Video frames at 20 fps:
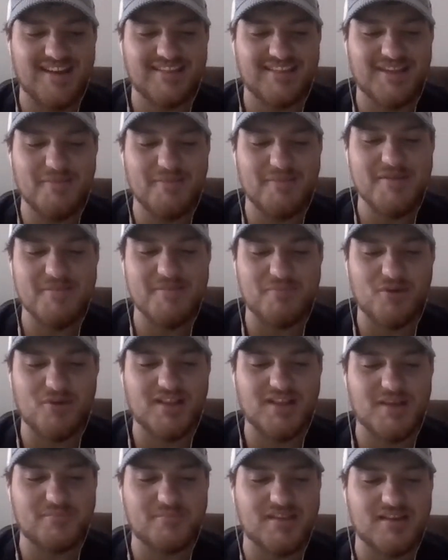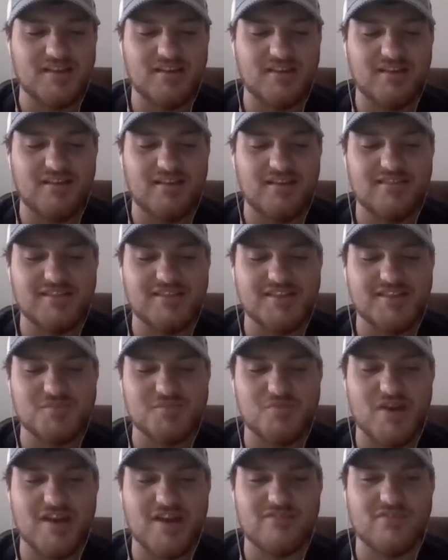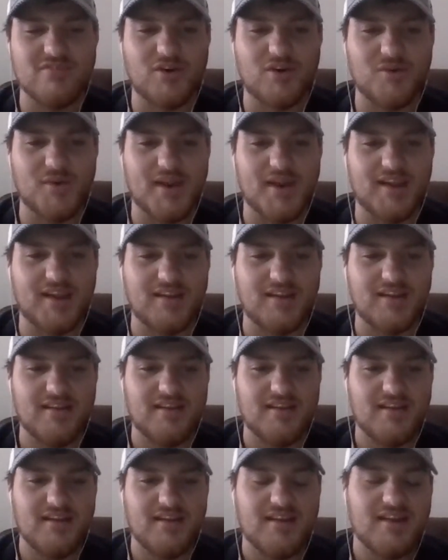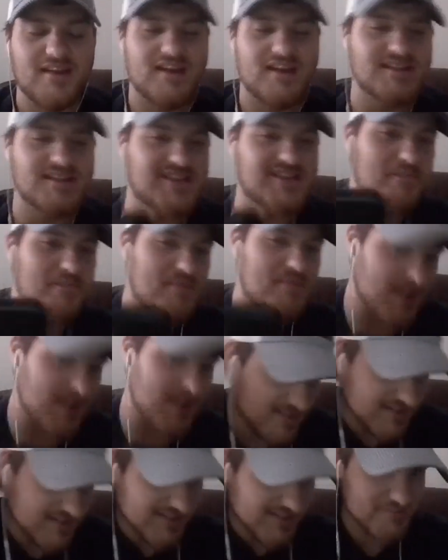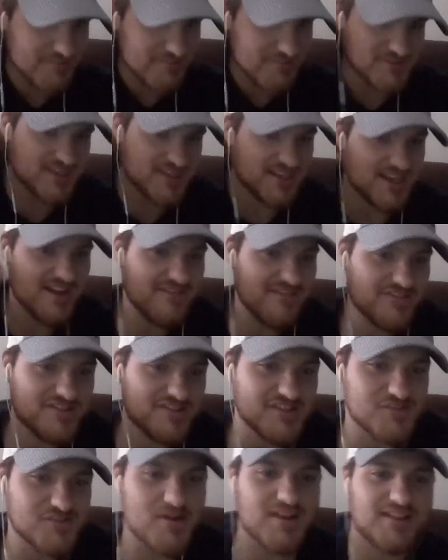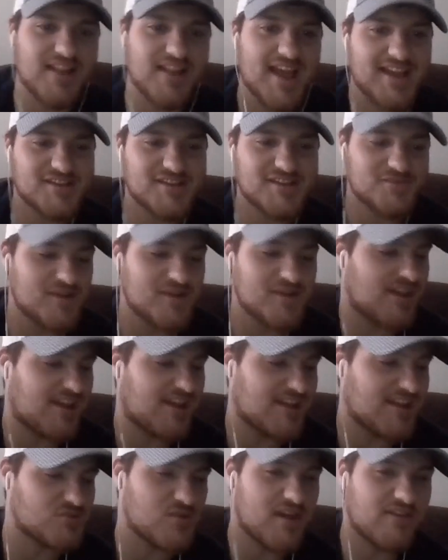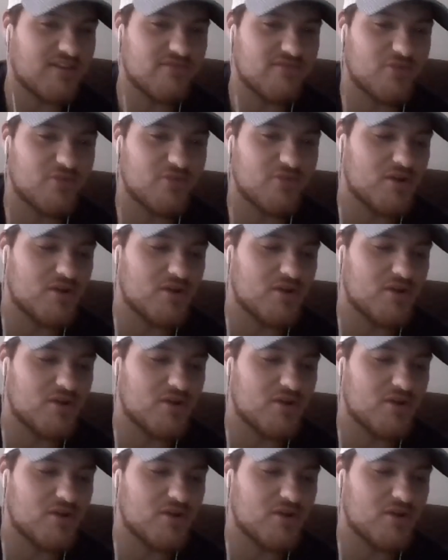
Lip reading: me pull up the spread real quick, because I picked Clemson to cover the spread last week against Wake Forest,